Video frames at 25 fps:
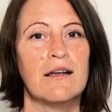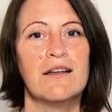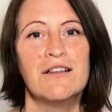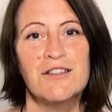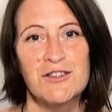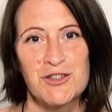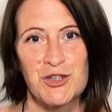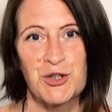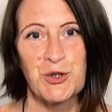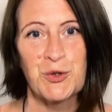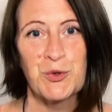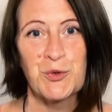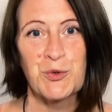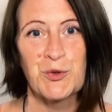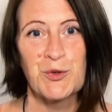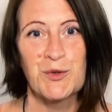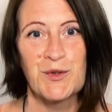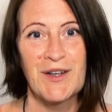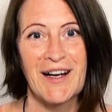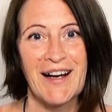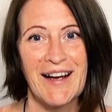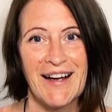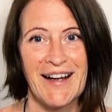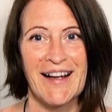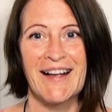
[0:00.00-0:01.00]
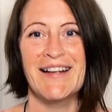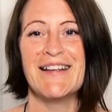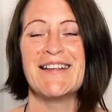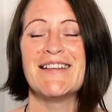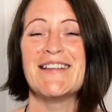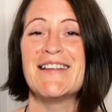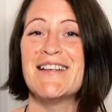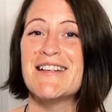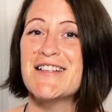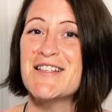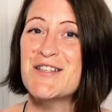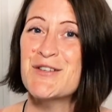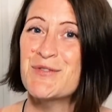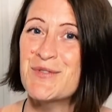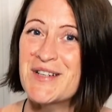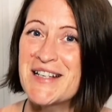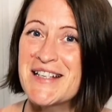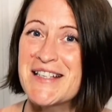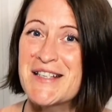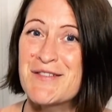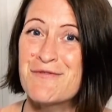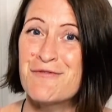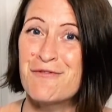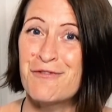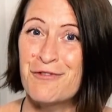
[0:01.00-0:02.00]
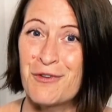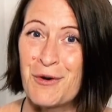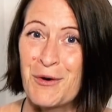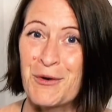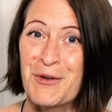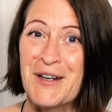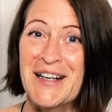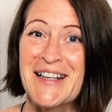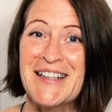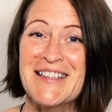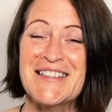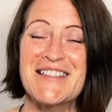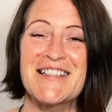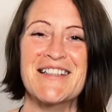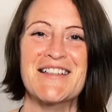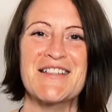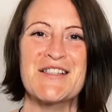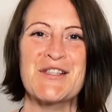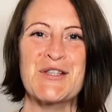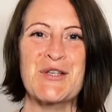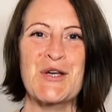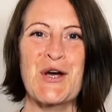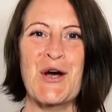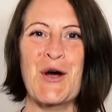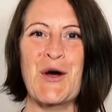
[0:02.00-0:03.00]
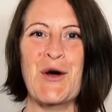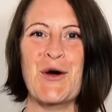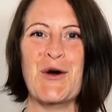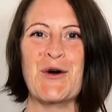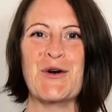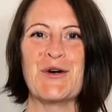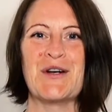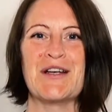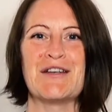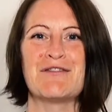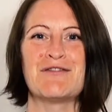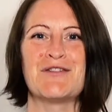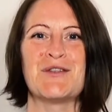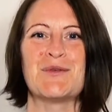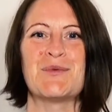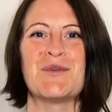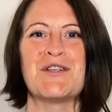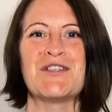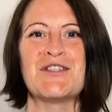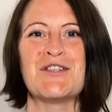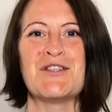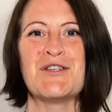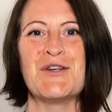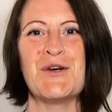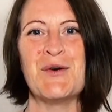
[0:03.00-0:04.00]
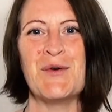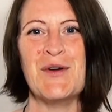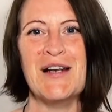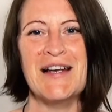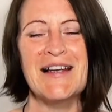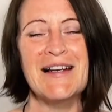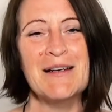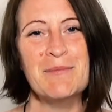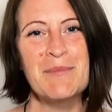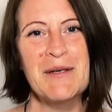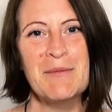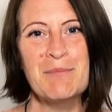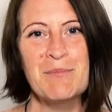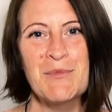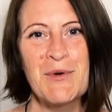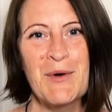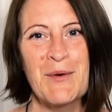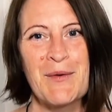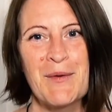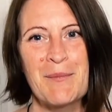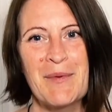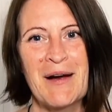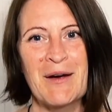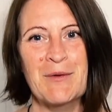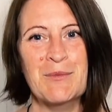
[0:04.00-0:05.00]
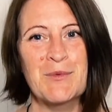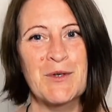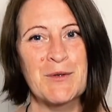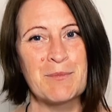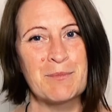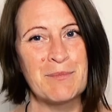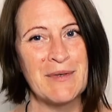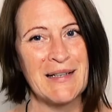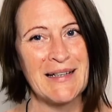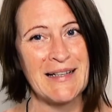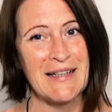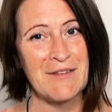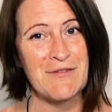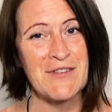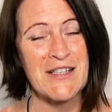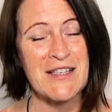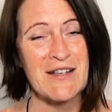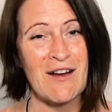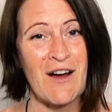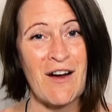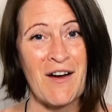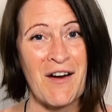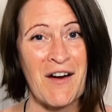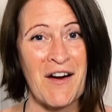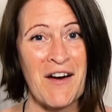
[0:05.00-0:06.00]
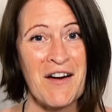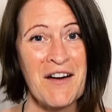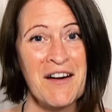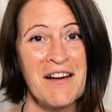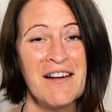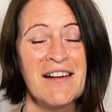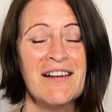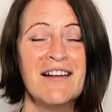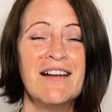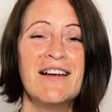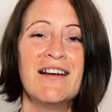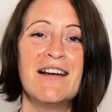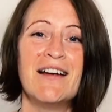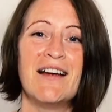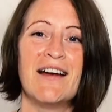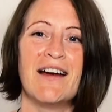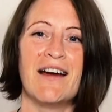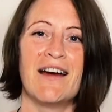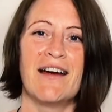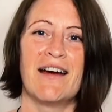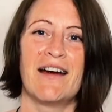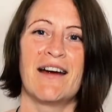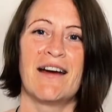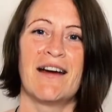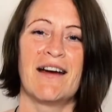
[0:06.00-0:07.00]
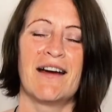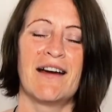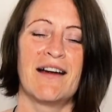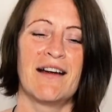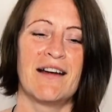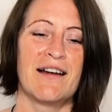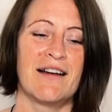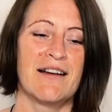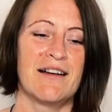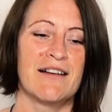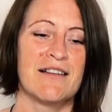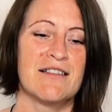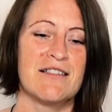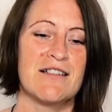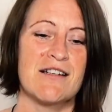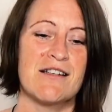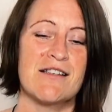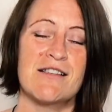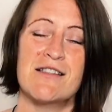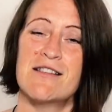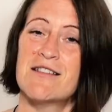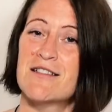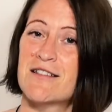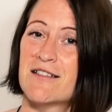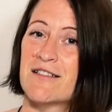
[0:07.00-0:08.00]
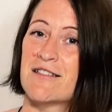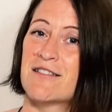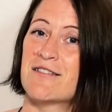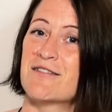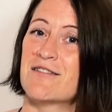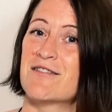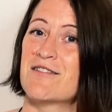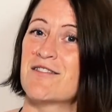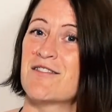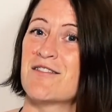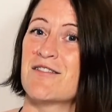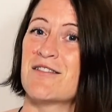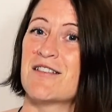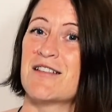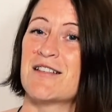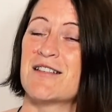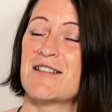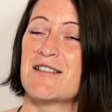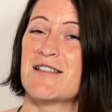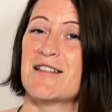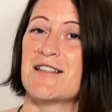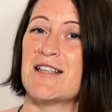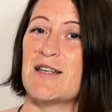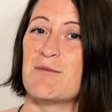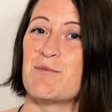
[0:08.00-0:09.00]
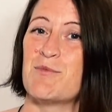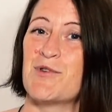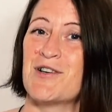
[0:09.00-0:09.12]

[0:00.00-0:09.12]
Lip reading: do. And there's a reason for it. So if you want to know a little bit more about what beliefs are, just keep